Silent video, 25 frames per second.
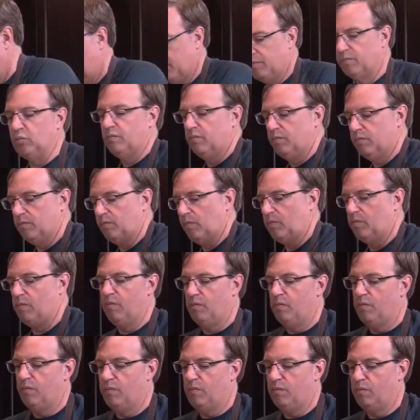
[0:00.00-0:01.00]
of
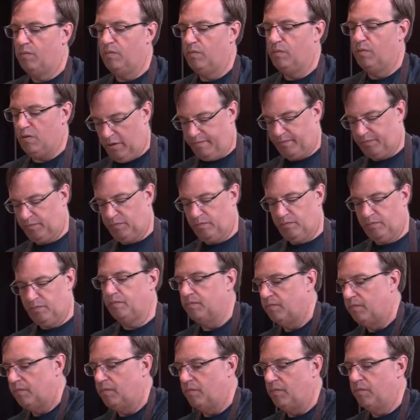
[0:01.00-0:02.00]
oil
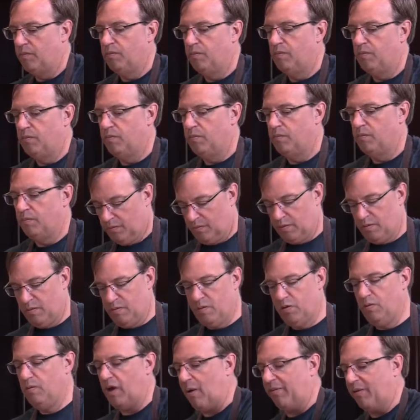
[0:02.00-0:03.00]
and
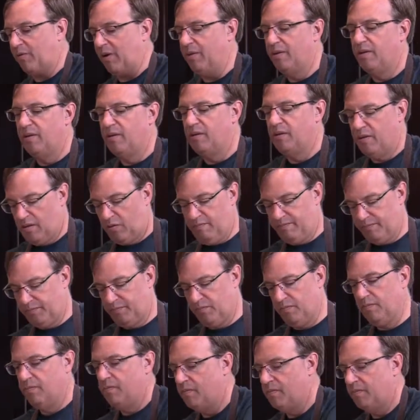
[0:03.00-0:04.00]
6 cups of flour
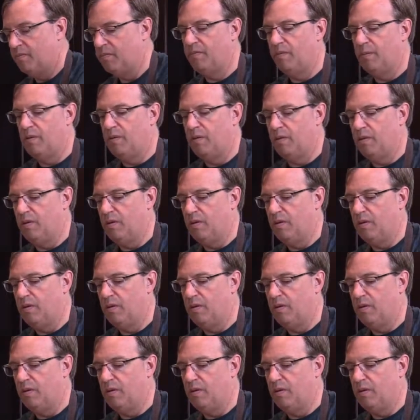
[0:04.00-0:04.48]
and let the